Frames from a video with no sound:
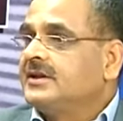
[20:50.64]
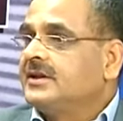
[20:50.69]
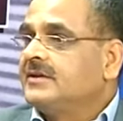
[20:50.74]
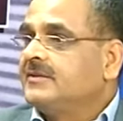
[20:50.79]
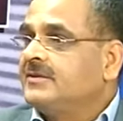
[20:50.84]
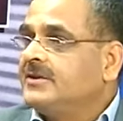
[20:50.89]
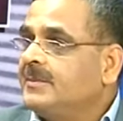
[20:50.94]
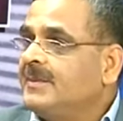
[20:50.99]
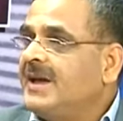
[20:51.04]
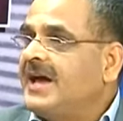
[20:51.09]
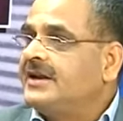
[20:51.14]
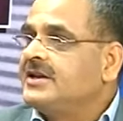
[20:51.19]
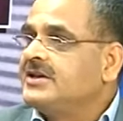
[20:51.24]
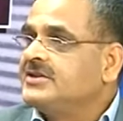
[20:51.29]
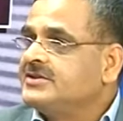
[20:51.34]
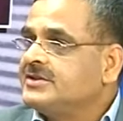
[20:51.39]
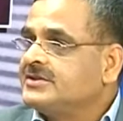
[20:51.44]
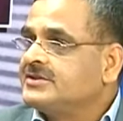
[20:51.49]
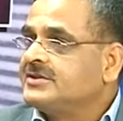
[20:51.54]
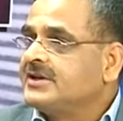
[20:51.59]
the marriage
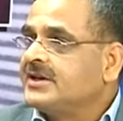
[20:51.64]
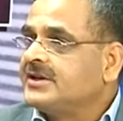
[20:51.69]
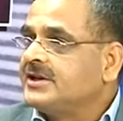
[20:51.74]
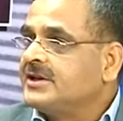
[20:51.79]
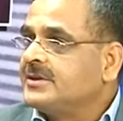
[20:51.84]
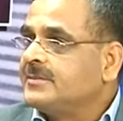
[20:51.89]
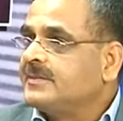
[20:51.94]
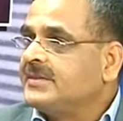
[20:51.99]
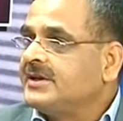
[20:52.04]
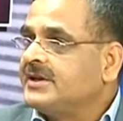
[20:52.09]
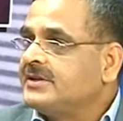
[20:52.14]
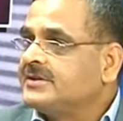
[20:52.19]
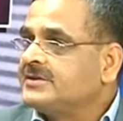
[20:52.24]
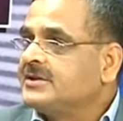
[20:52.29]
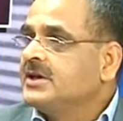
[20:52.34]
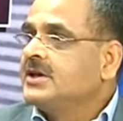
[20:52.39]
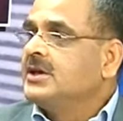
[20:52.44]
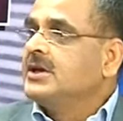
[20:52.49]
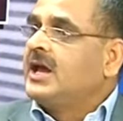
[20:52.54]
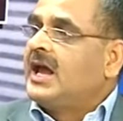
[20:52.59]
is taking place.
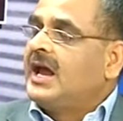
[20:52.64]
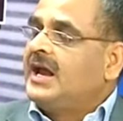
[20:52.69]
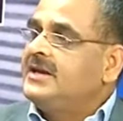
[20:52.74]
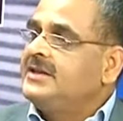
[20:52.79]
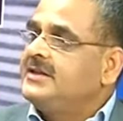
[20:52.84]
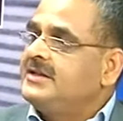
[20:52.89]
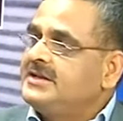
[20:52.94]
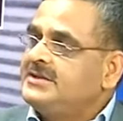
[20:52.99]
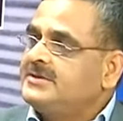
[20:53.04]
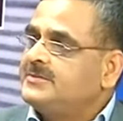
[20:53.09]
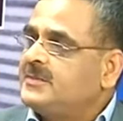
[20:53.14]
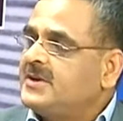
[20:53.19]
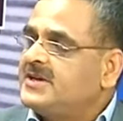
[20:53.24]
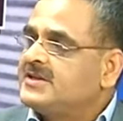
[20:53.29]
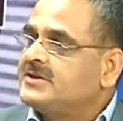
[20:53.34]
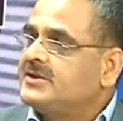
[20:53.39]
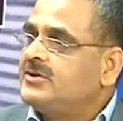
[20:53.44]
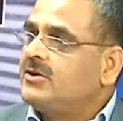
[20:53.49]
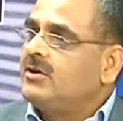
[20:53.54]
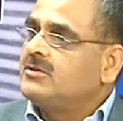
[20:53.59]
And this
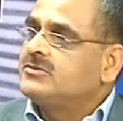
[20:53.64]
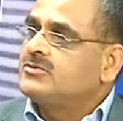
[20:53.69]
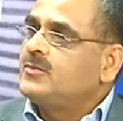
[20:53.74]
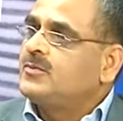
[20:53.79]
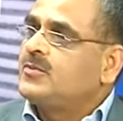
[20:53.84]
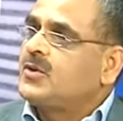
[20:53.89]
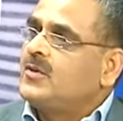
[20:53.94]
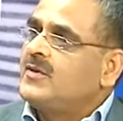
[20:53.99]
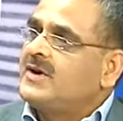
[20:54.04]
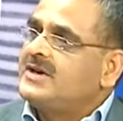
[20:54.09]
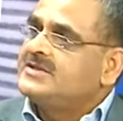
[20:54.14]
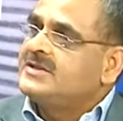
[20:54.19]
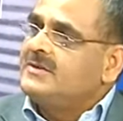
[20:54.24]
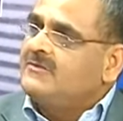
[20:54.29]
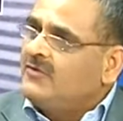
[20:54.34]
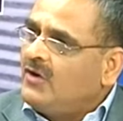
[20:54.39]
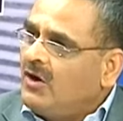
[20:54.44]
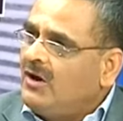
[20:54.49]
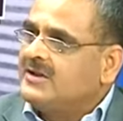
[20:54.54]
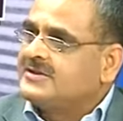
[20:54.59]
person also provides them
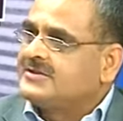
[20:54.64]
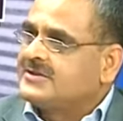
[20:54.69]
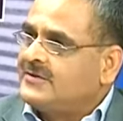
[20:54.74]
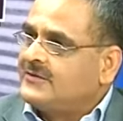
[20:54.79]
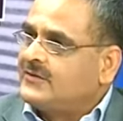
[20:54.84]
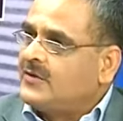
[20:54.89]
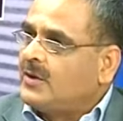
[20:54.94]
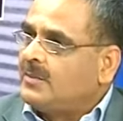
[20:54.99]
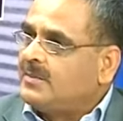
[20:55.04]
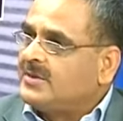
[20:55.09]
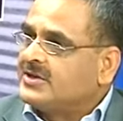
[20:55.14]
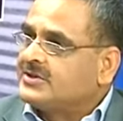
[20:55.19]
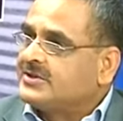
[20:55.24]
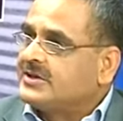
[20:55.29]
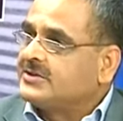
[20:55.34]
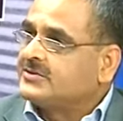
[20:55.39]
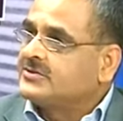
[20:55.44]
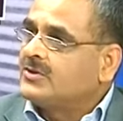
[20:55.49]
false information.